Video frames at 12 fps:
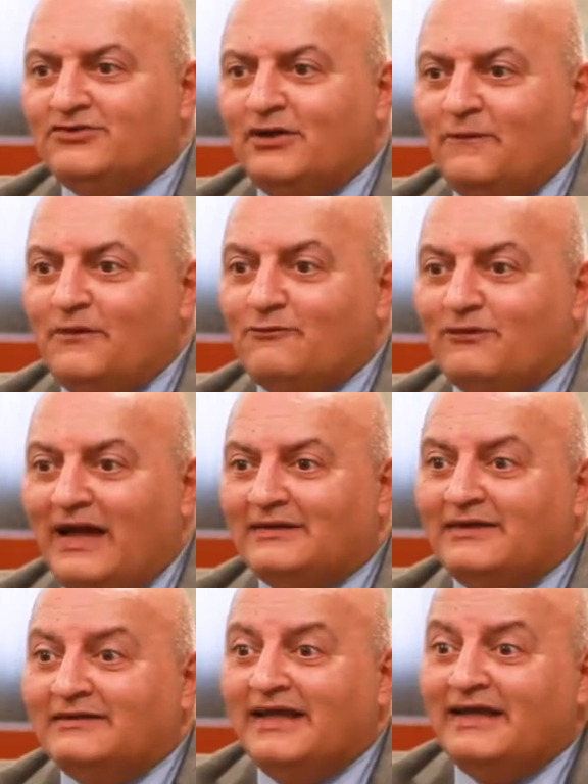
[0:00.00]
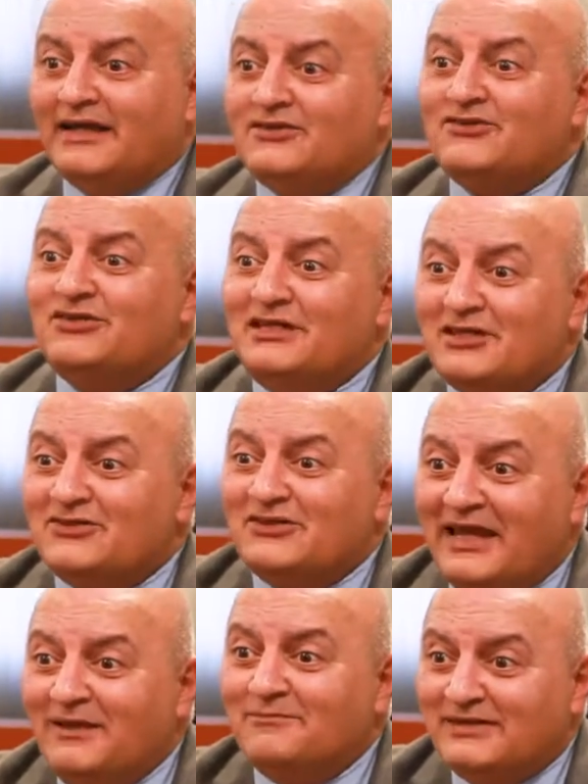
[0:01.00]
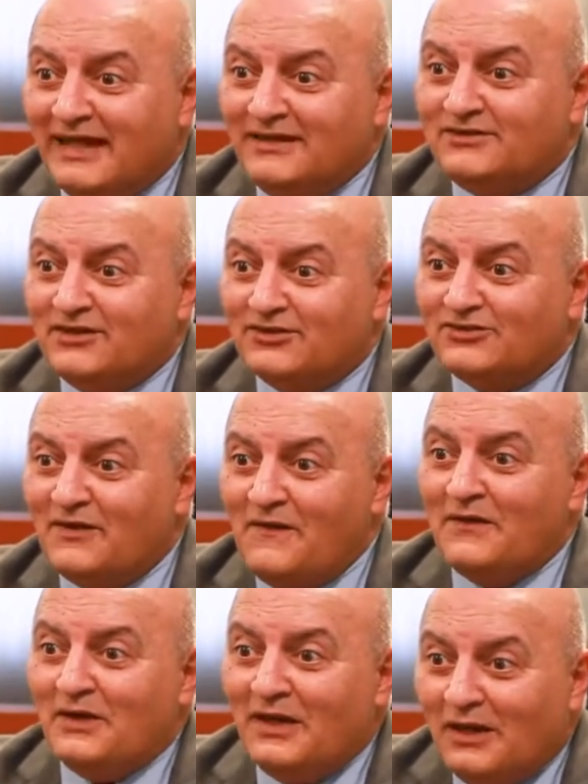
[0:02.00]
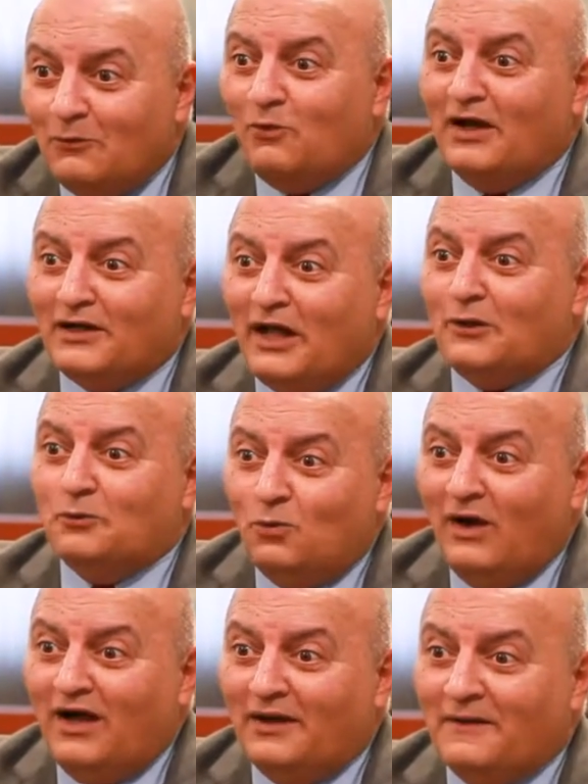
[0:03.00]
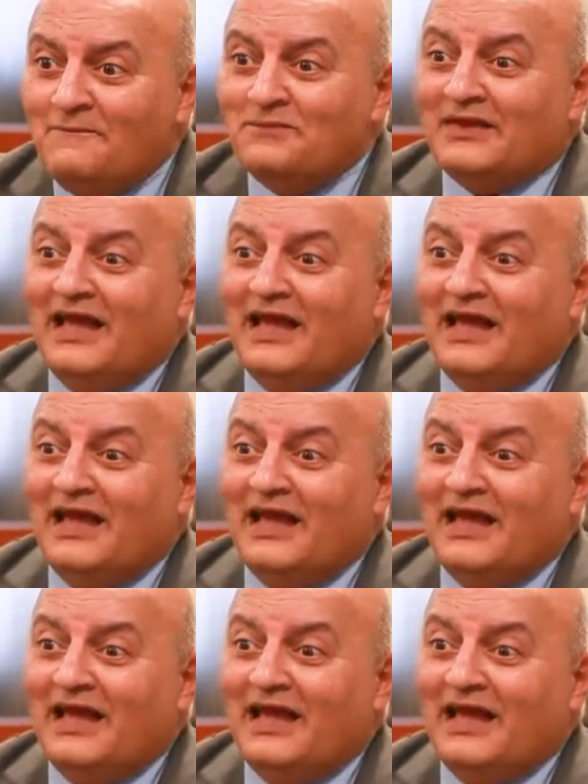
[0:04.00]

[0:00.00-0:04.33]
so the fact that they get to see the same dentist one-on-one,